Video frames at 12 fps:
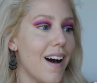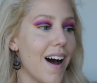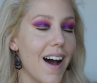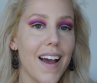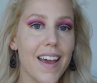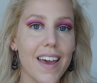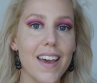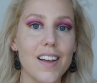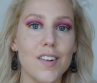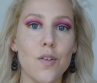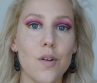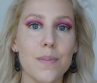I
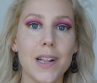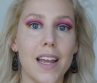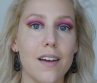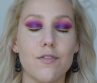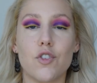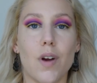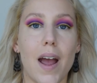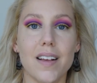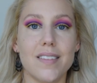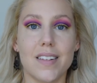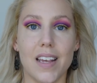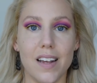normally have dry
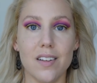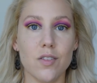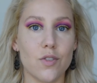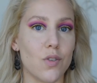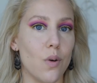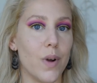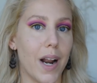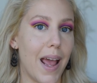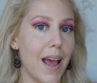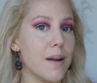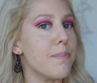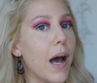skin, so when I
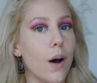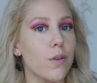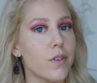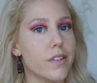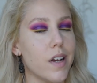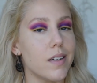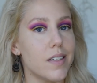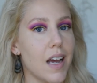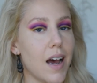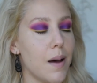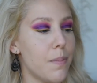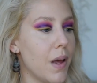add powders on
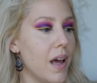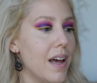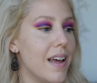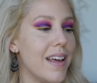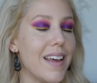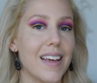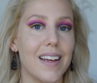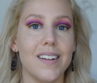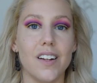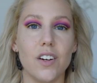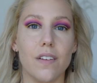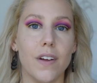top, it
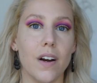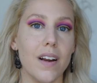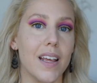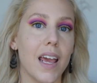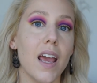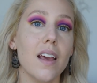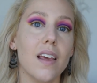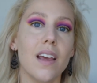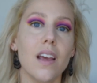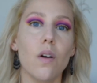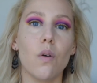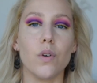can look very
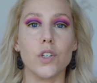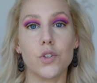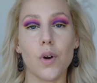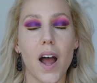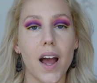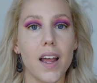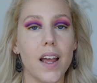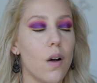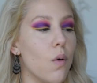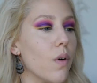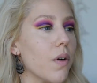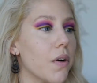cakey or dry
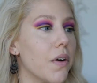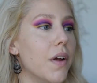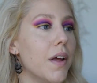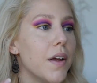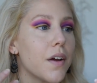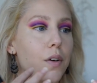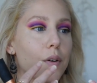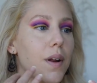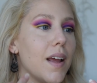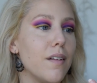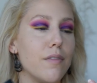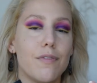or
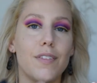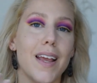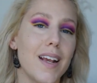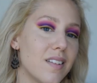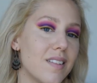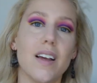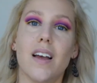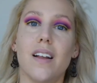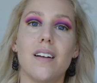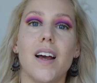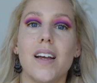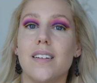create flakes
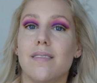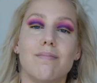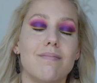that I